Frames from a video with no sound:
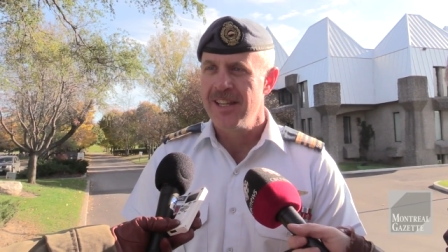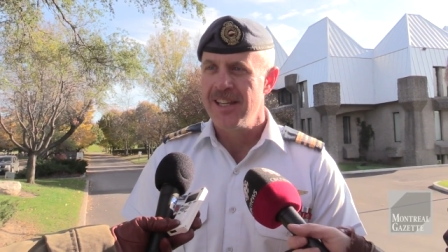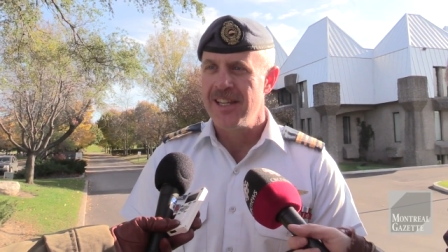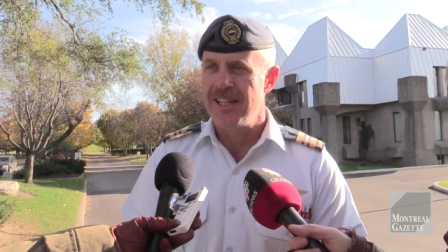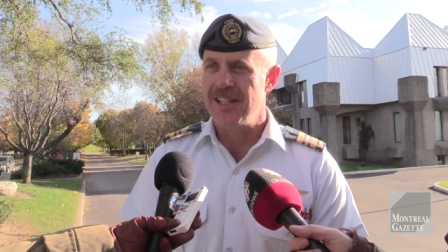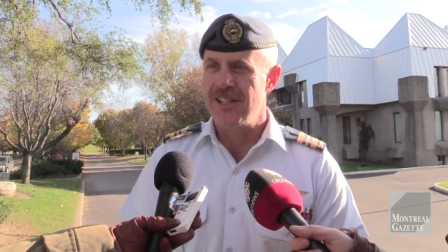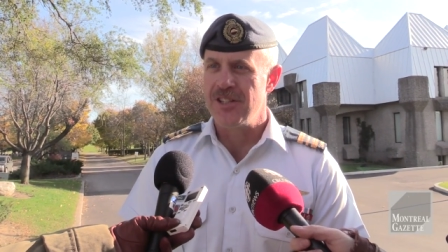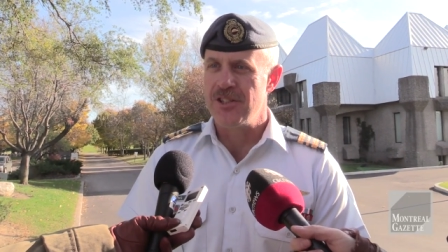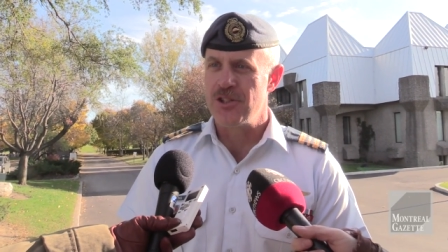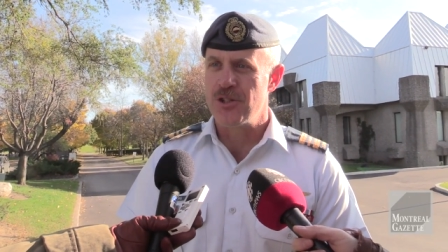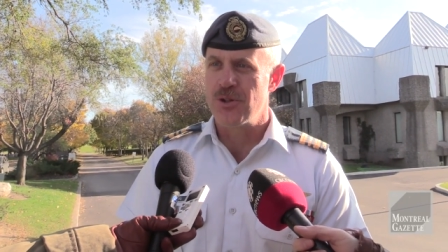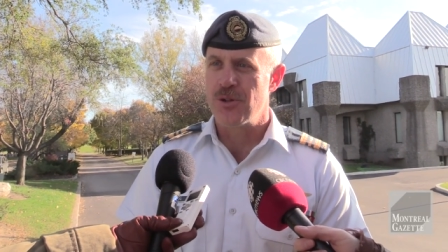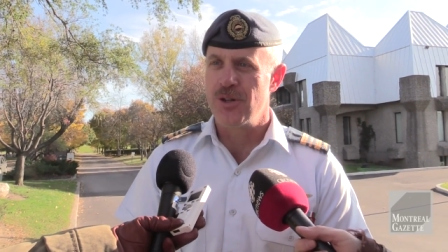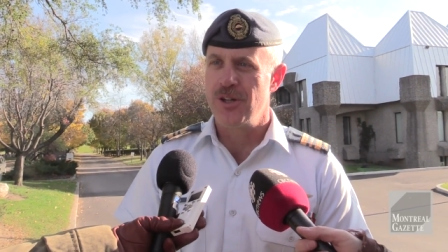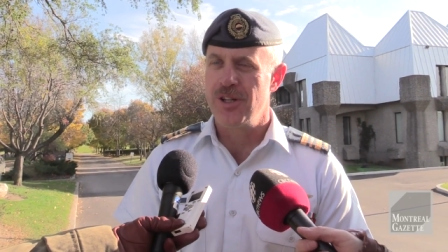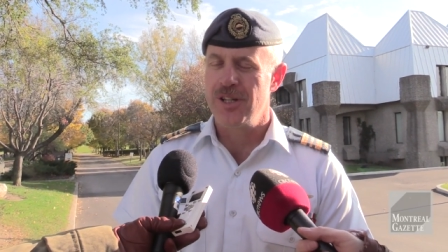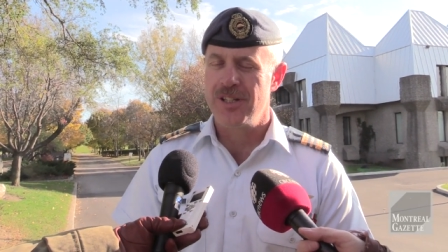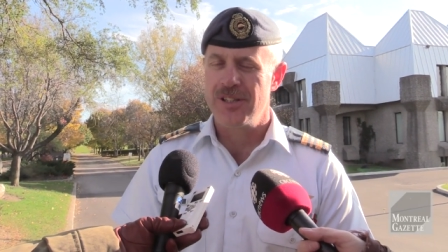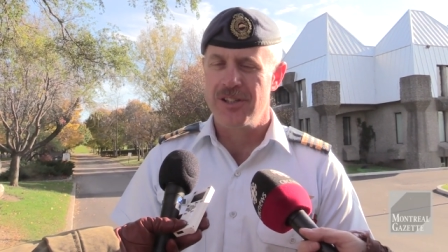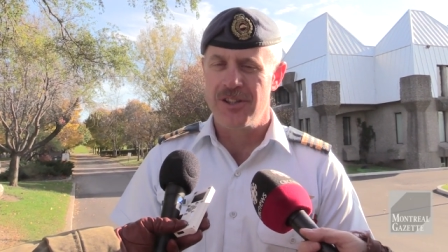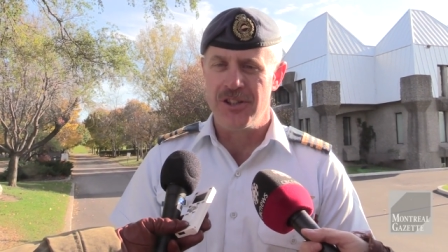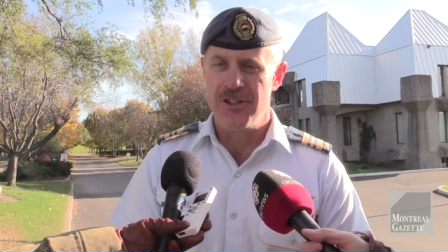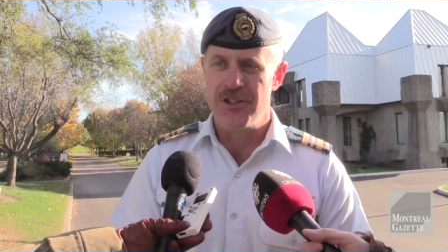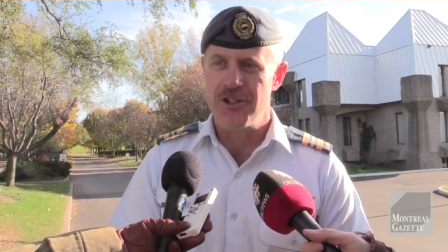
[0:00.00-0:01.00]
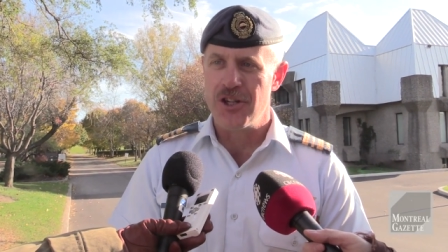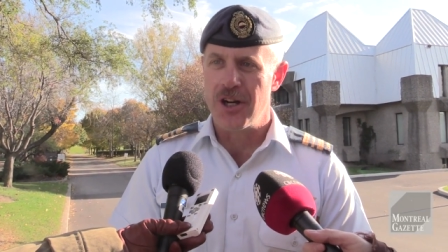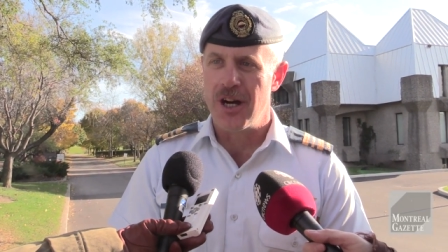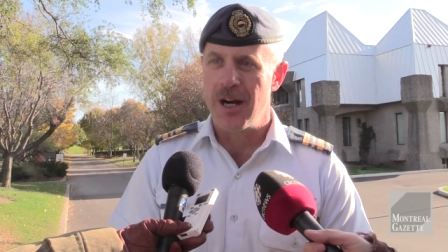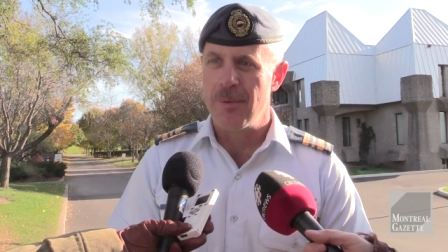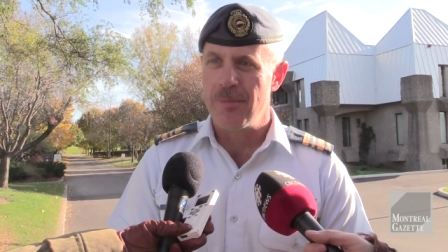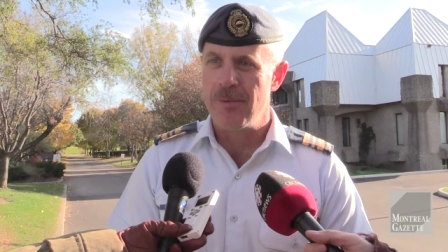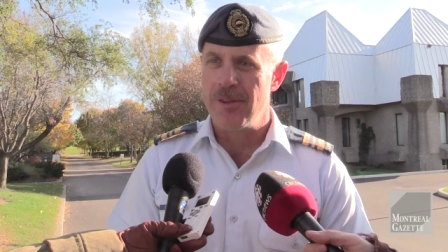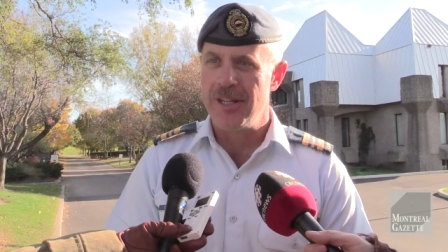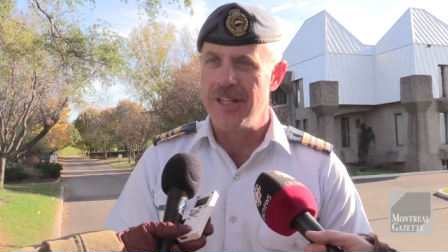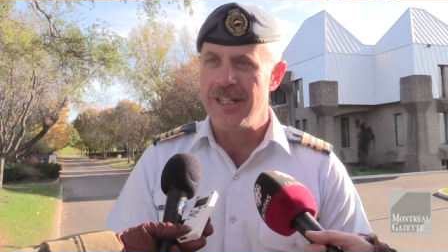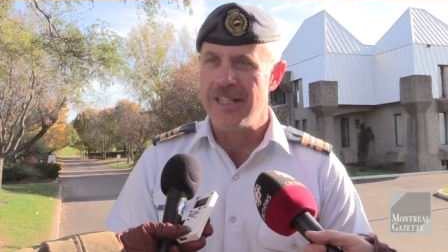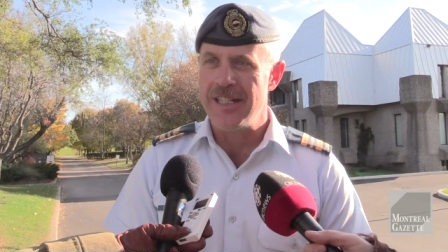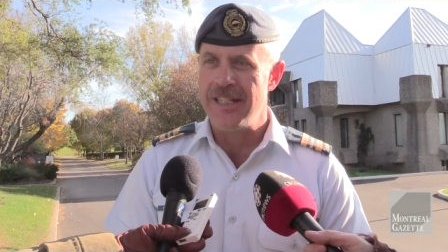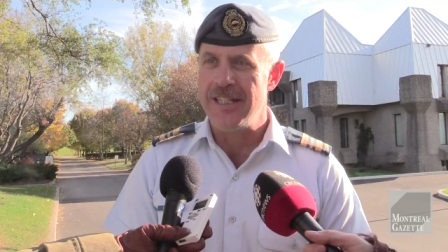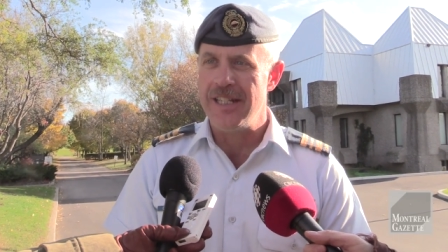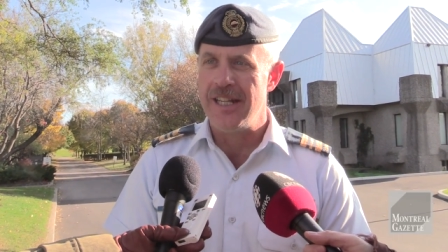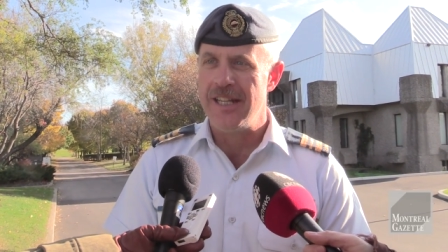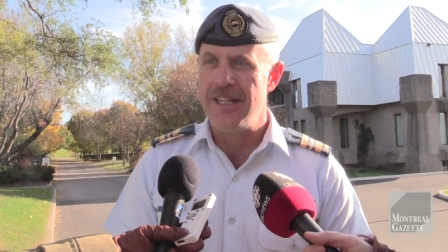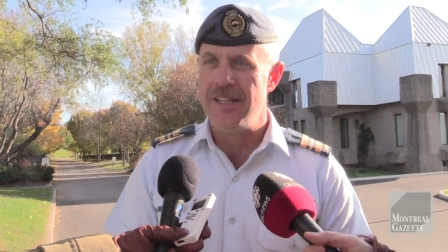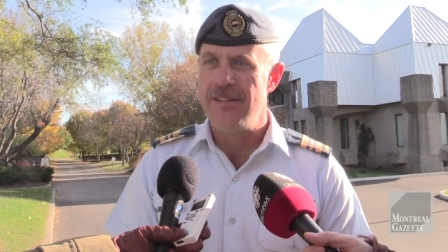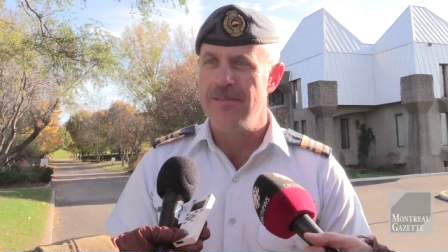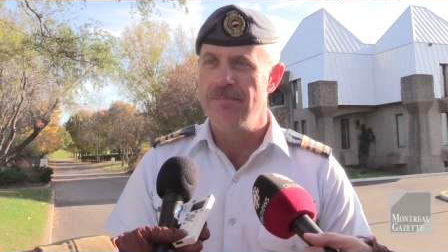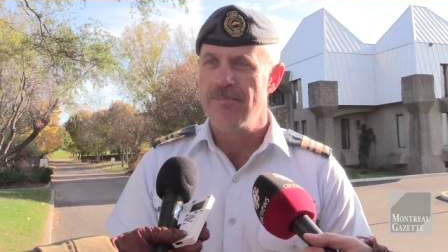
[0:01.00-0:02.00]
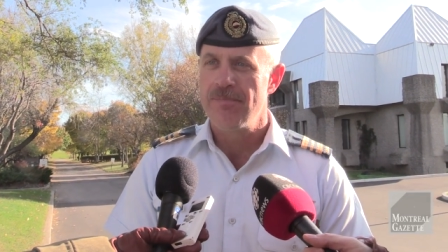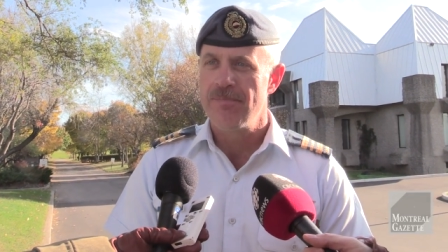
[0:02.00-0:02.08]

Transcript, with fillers: He enjoyed the job that he did.